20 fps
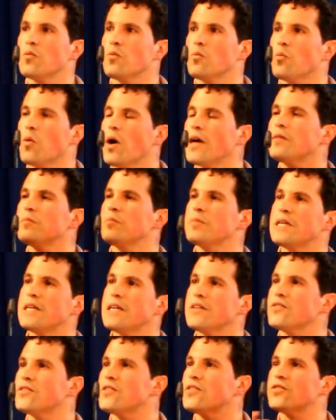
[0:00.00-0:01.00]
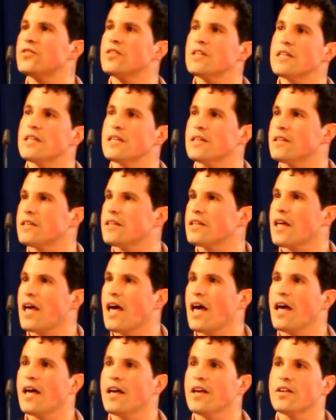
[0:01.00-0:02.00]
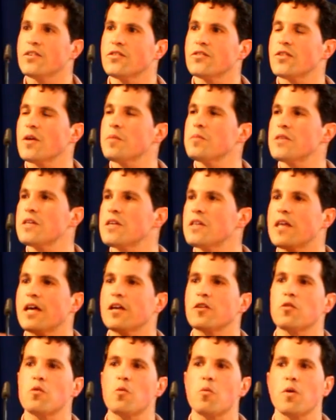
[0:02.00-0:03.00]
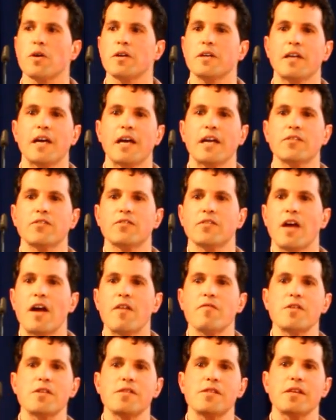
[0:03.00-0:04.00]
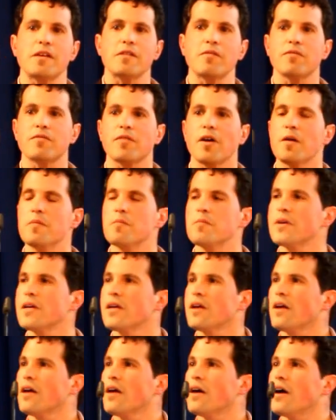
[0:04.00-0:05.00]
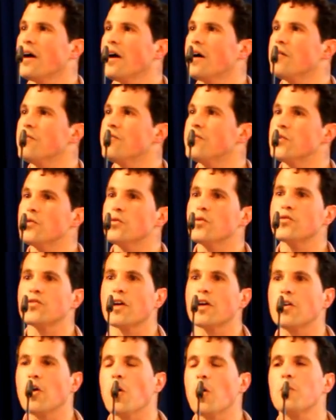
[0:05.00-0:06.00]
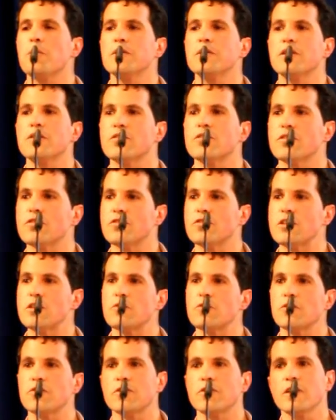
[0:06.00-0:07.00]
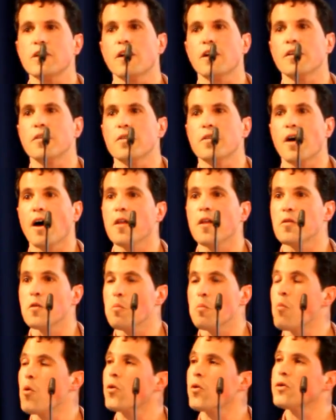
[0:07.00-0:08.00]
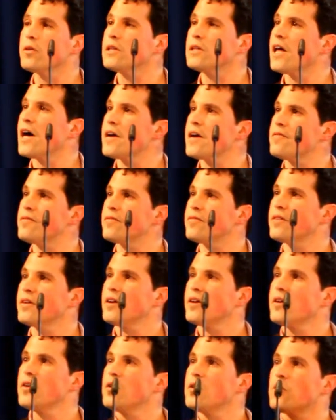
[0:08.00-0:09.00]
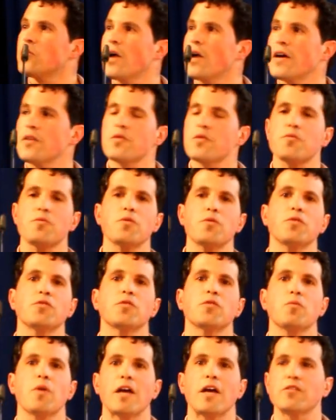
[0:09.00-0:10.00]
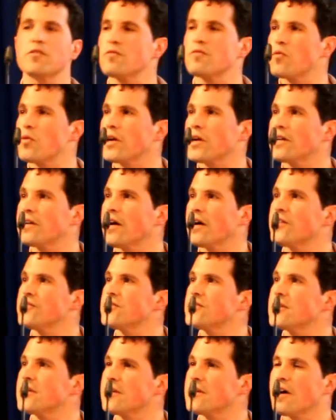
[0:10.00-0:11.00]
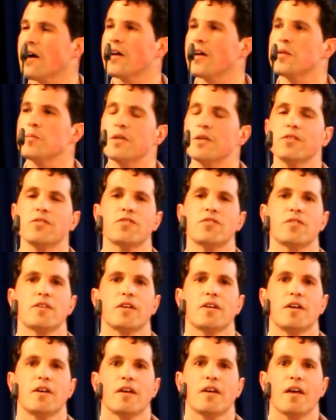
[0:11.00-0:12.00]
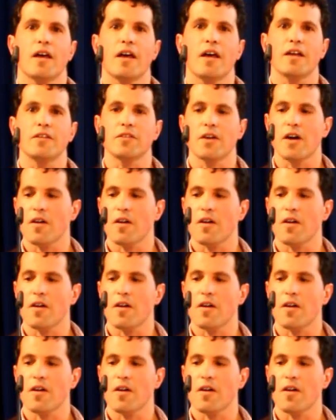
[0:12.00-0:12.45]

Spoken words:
one begins to see it as something that coordinates everything from views on openness and secrecy, on the moral life, right through to ways of organizing economies and